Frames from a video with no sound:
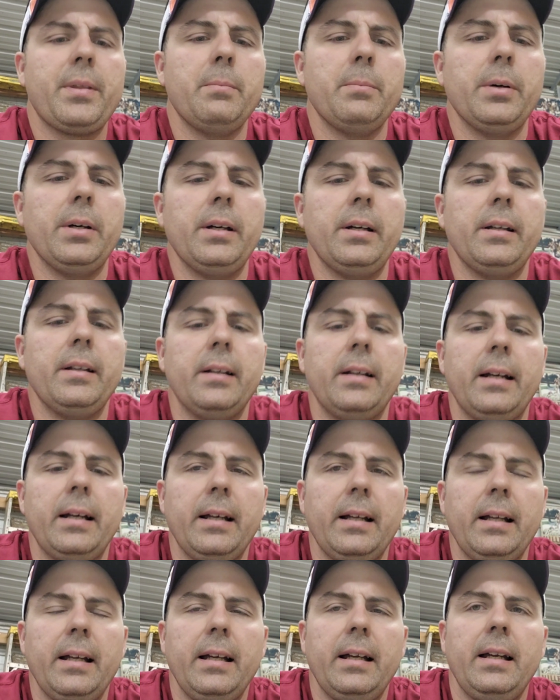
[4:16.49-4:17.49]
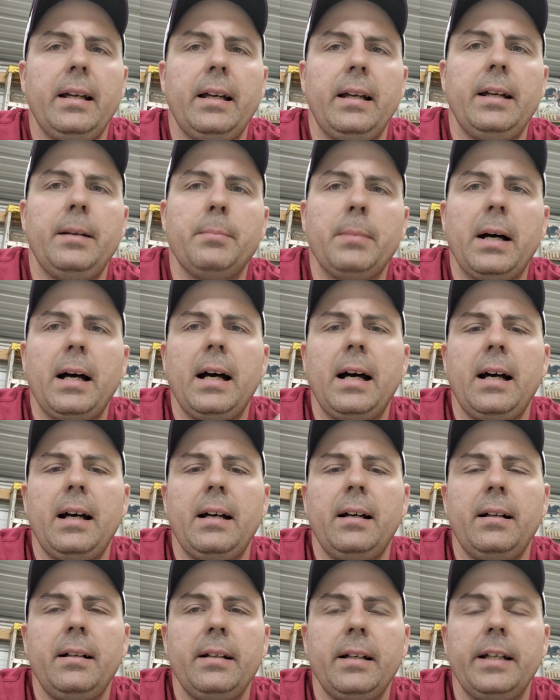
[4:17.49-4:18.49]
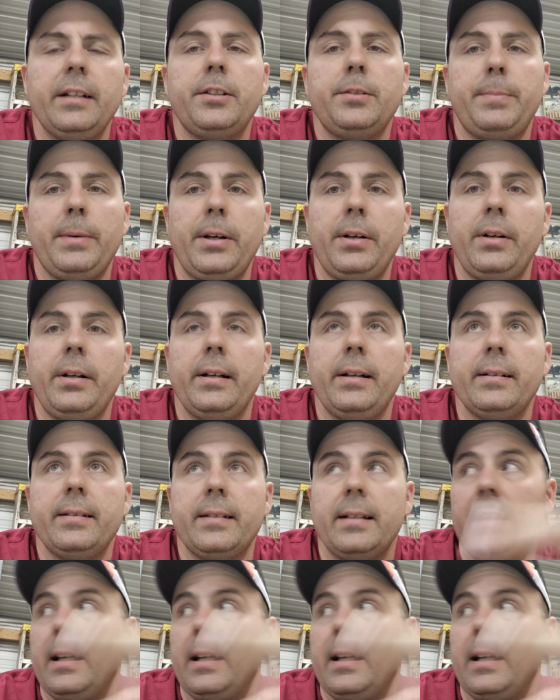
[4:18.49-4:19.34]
but in my experience,